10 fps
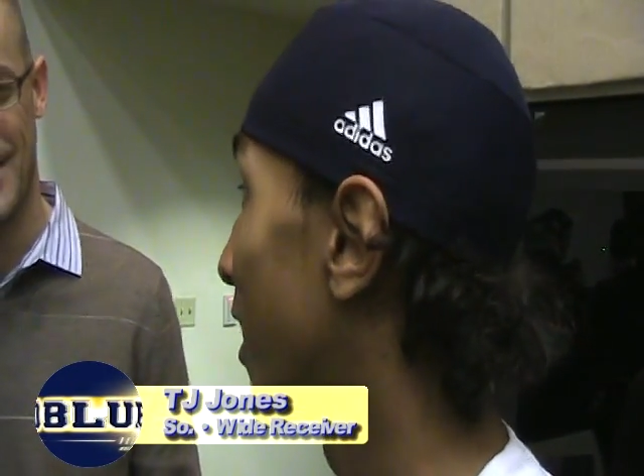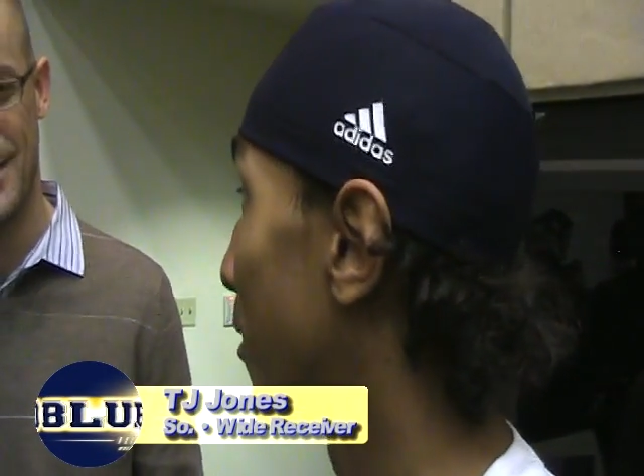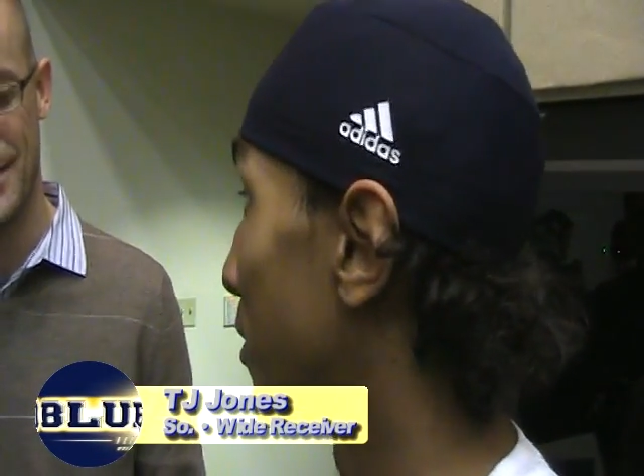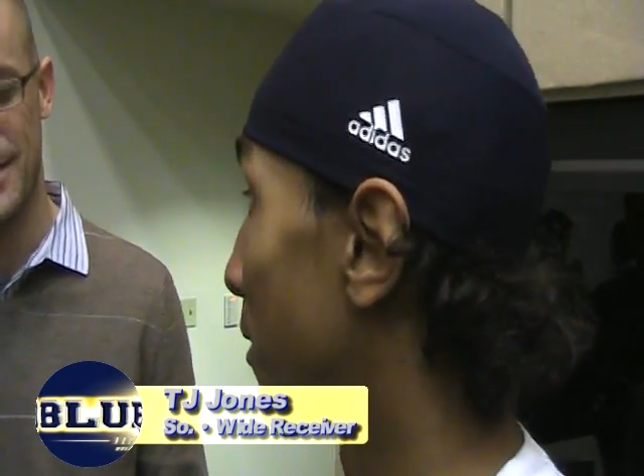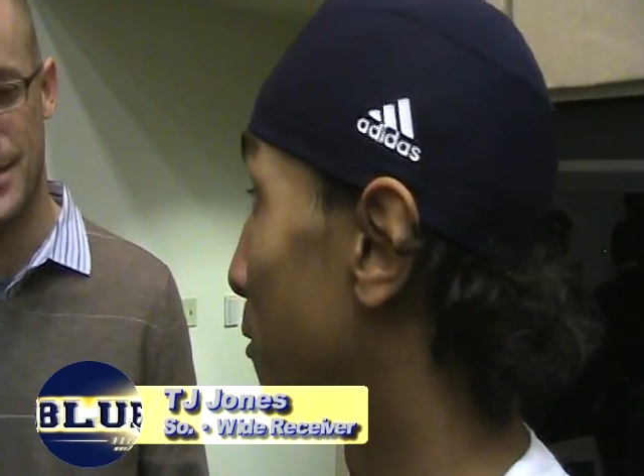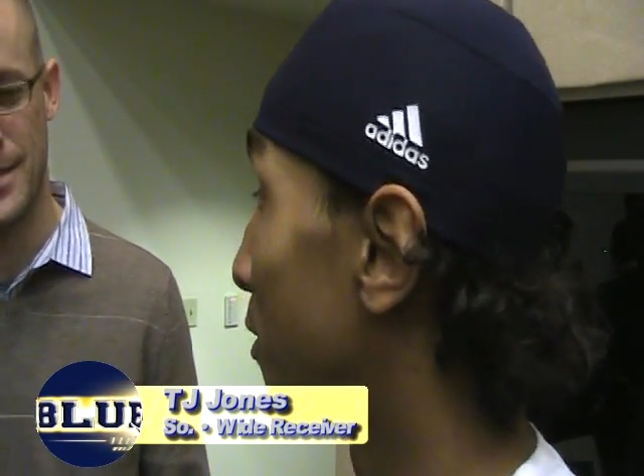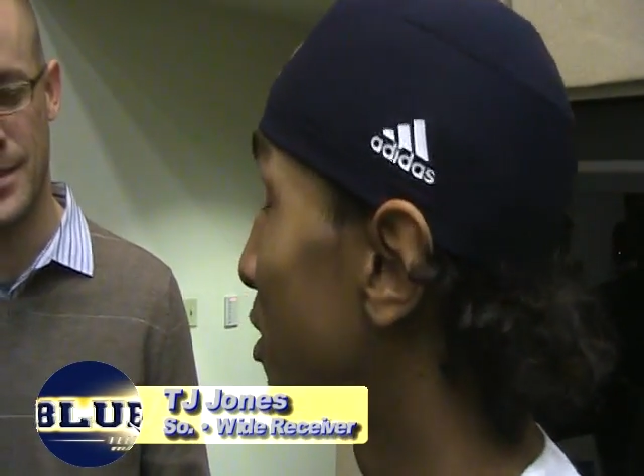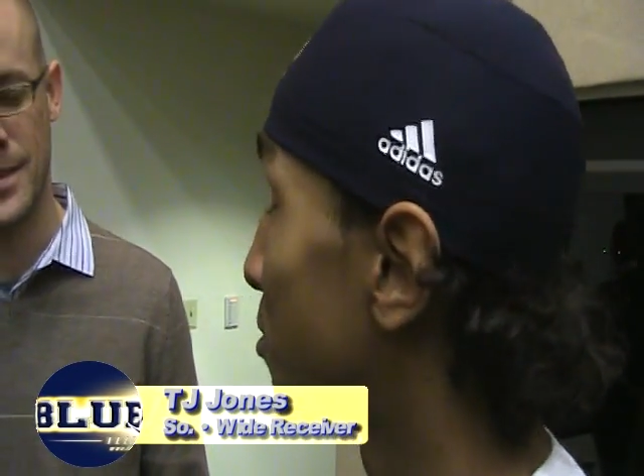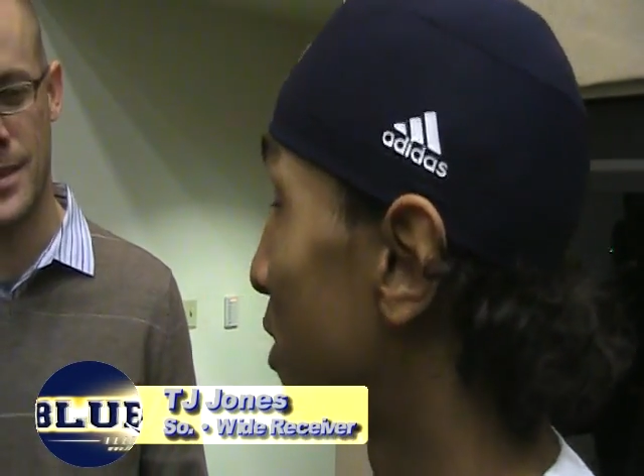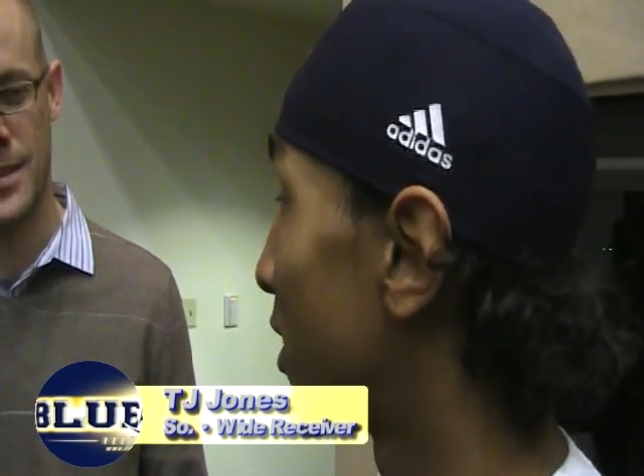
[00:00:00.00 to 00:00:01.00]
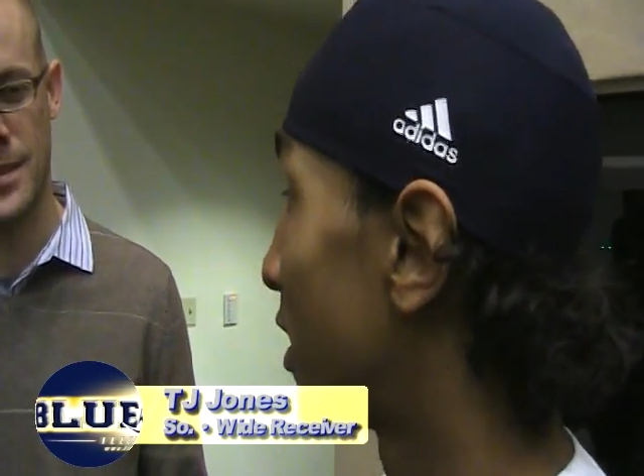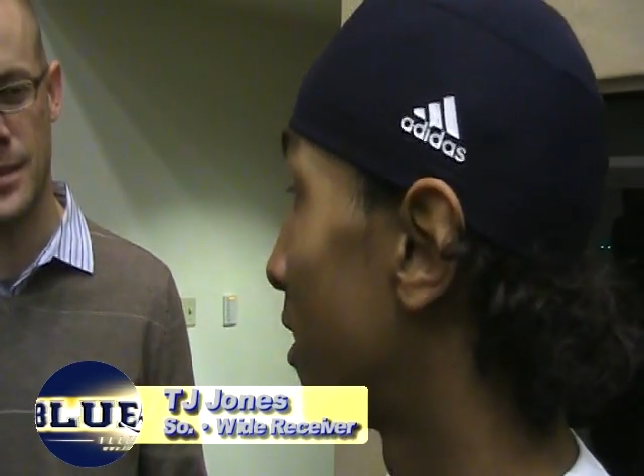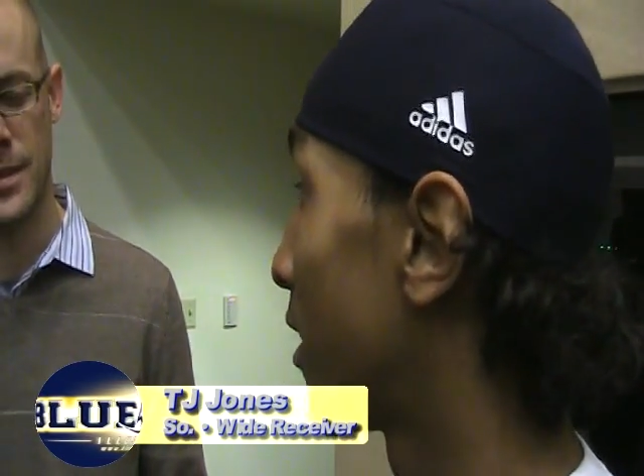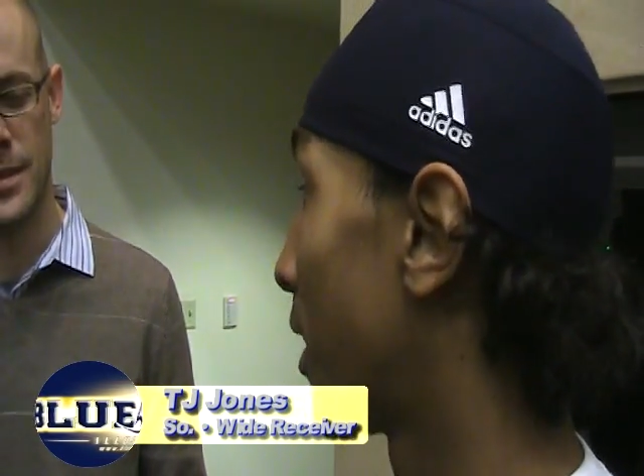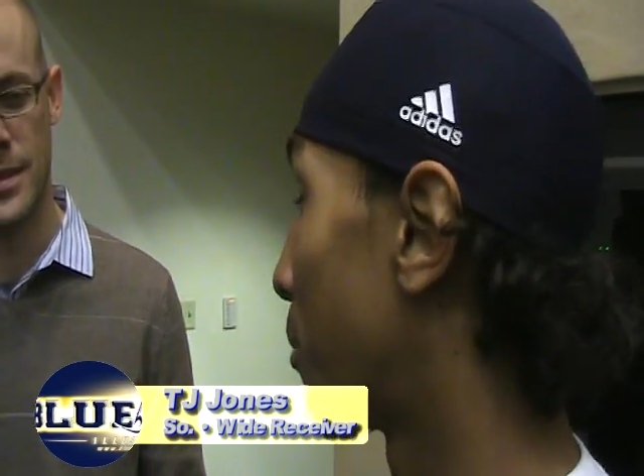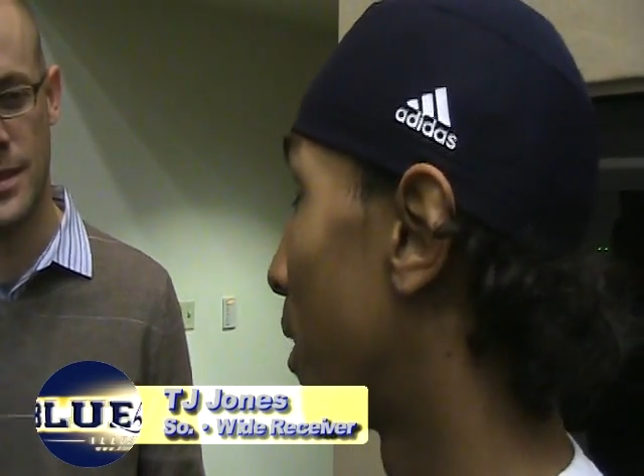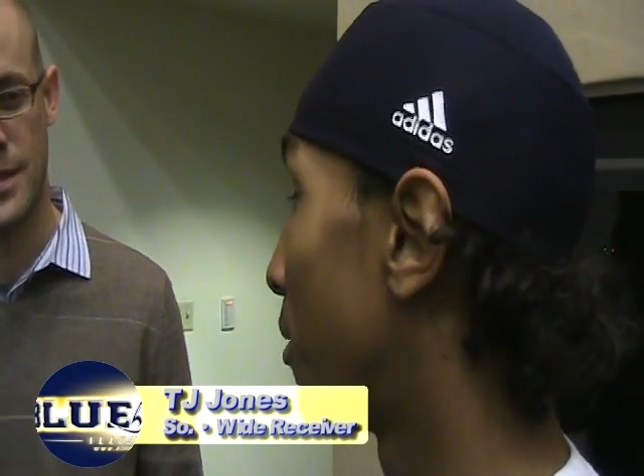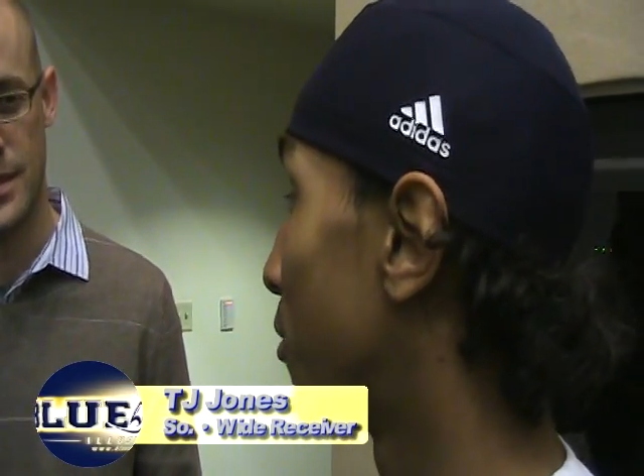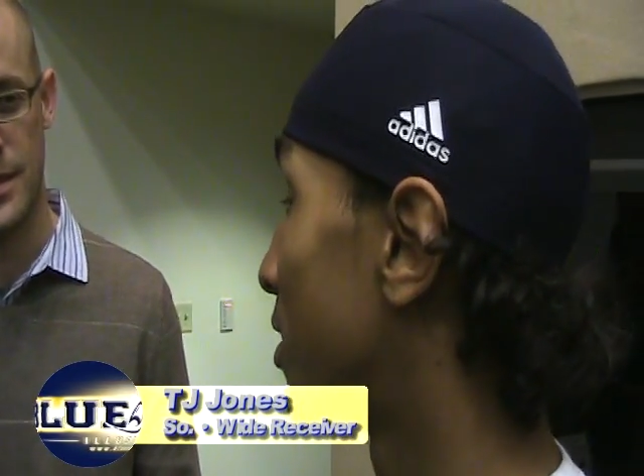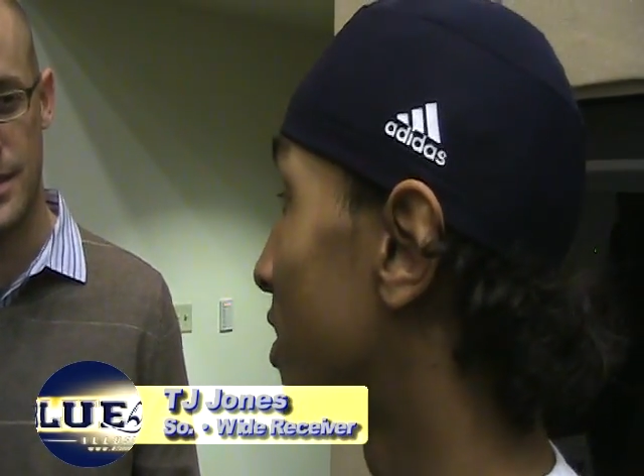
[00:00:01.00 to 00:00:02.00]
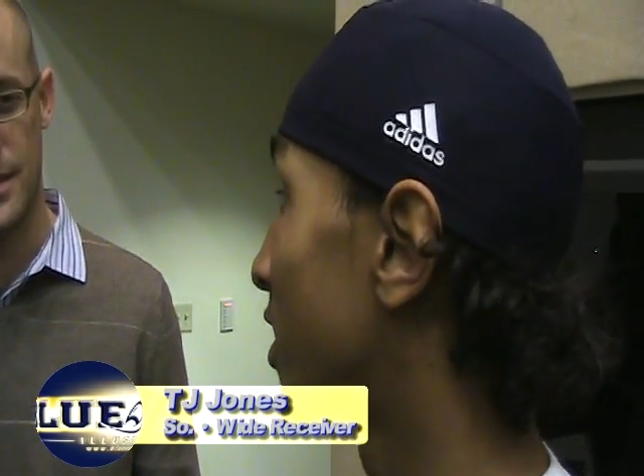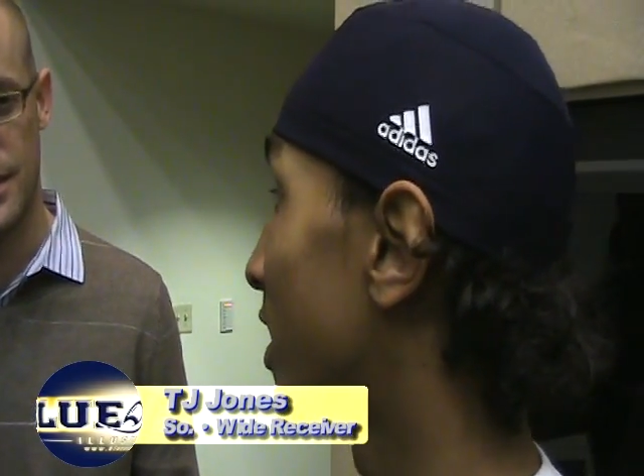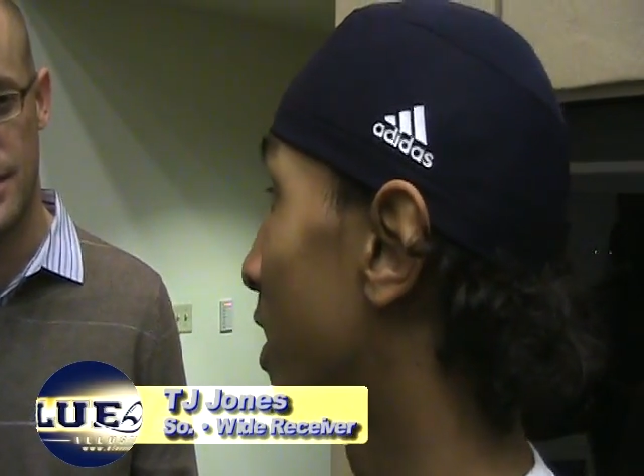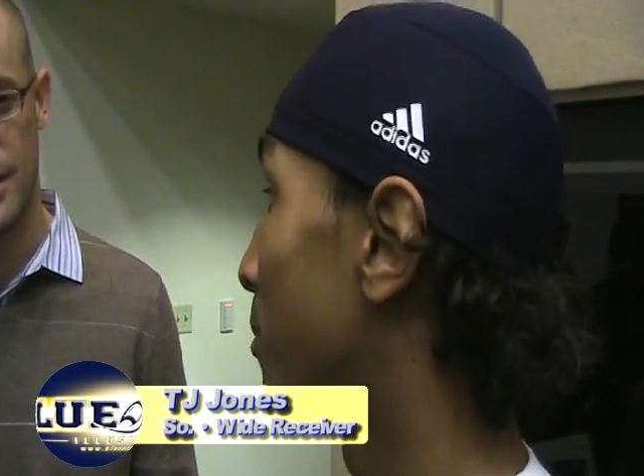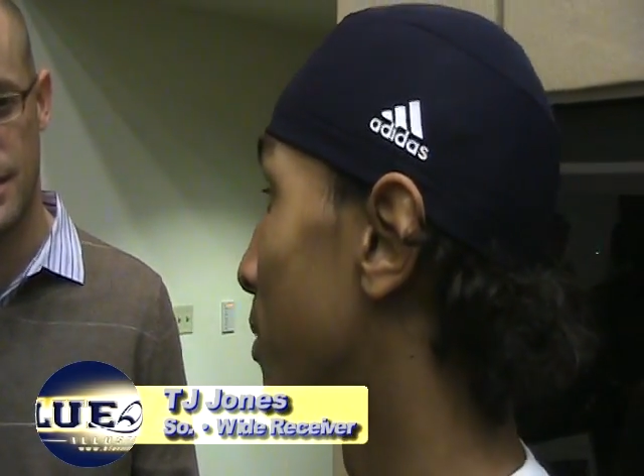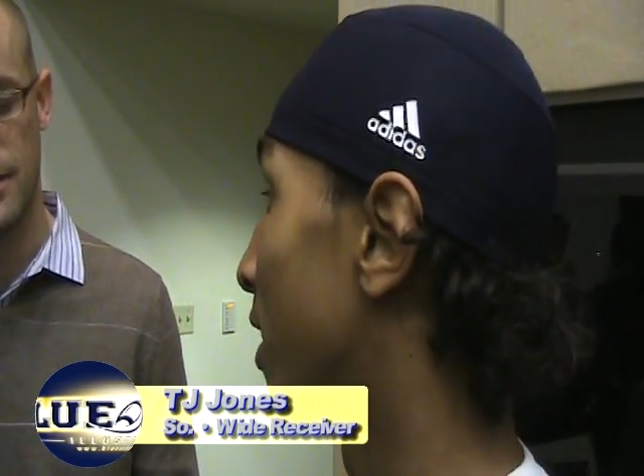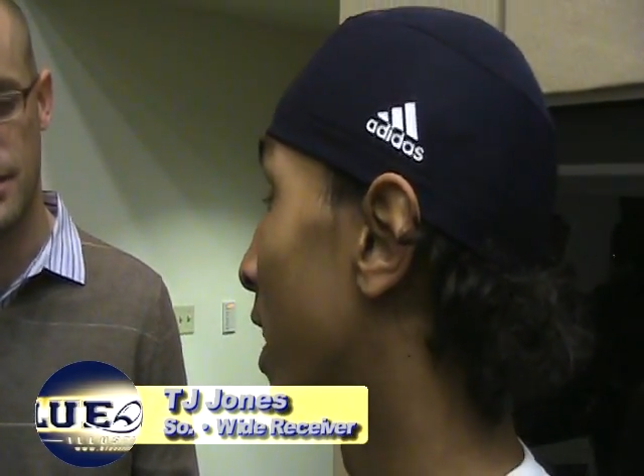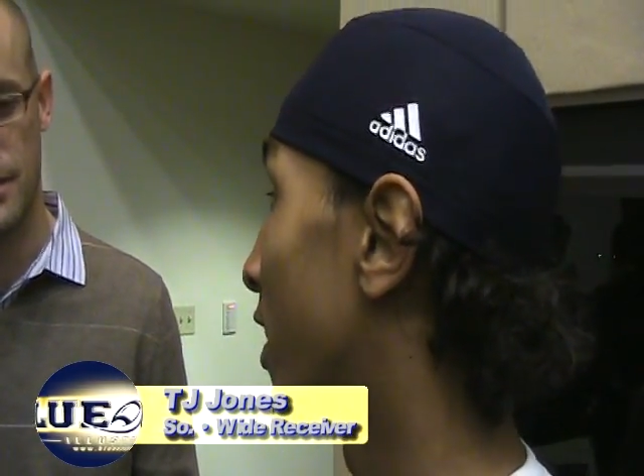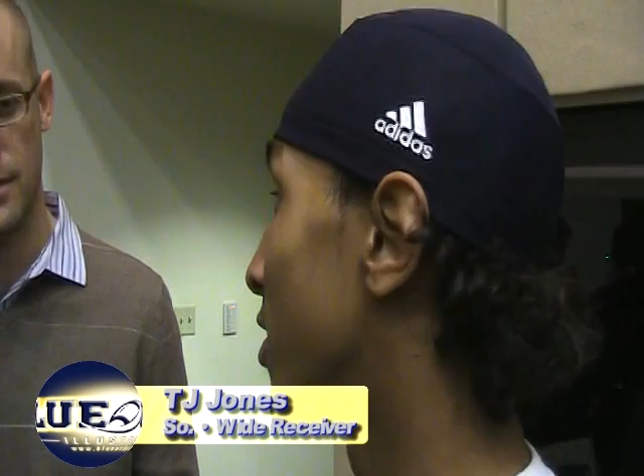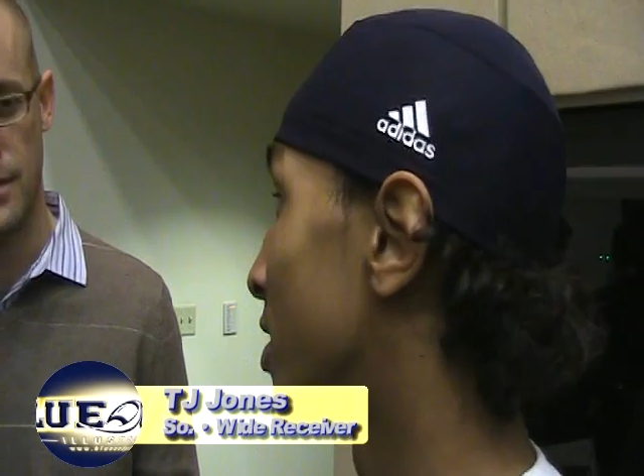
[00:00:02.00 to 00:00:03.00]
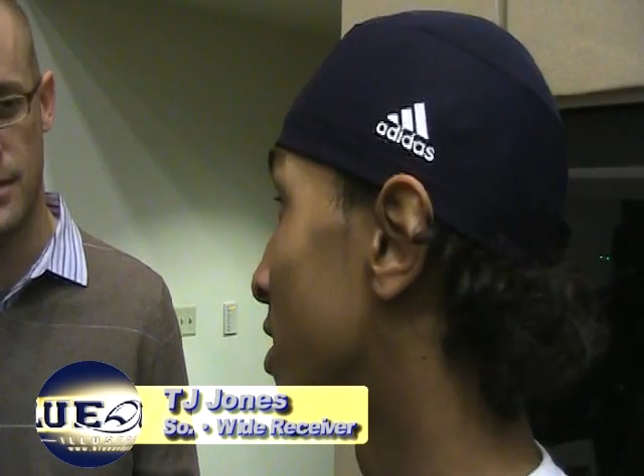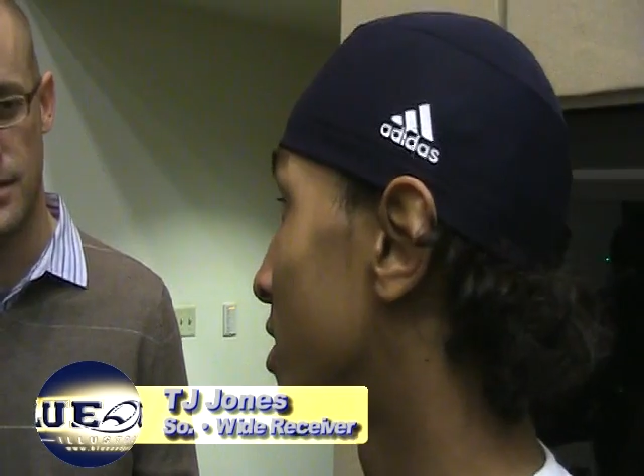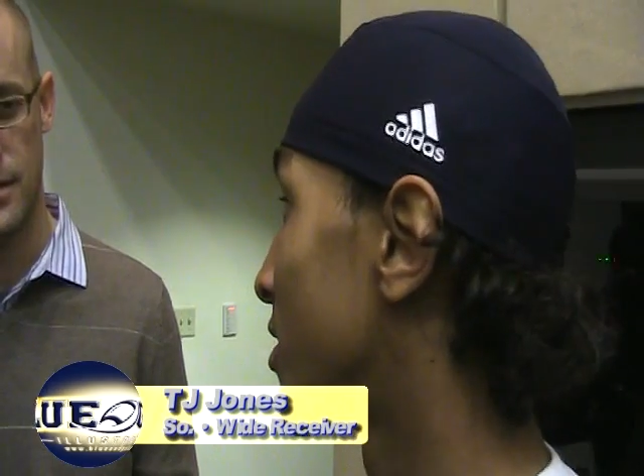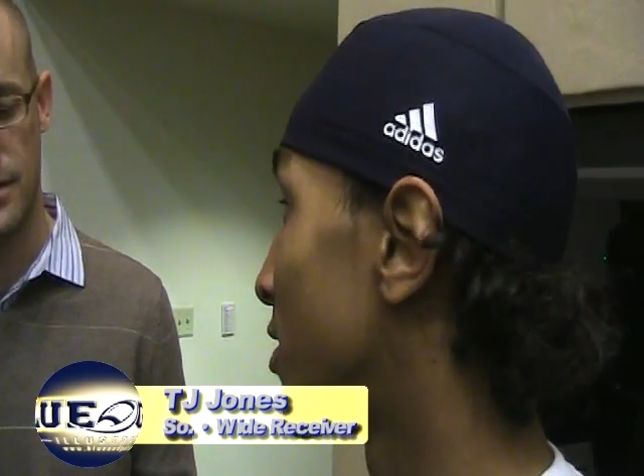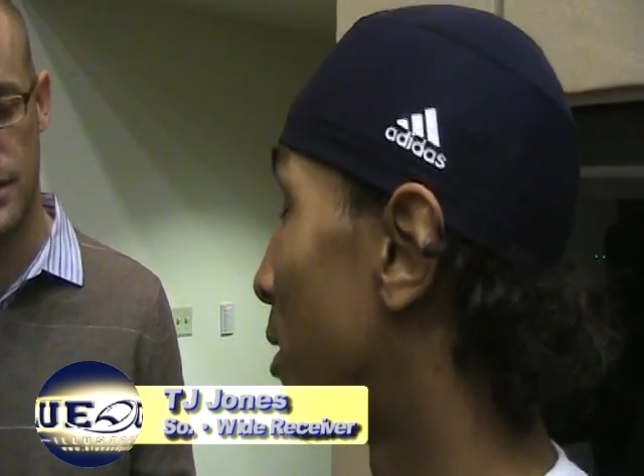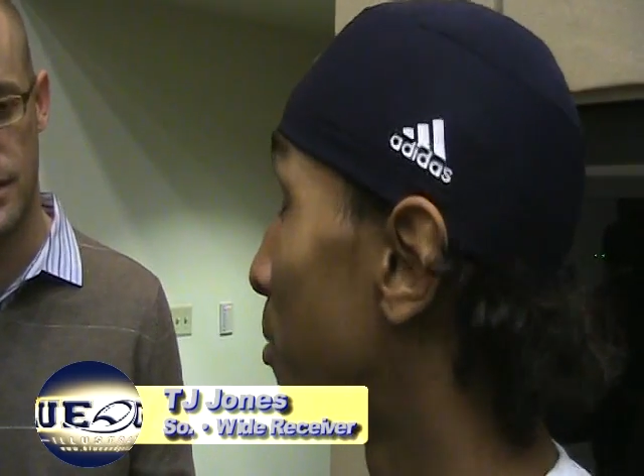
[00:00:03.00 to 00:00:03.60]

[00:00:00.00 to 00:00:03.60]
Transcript: I mean, my freshman year, I probably would have said that, but now I just, you know, I'm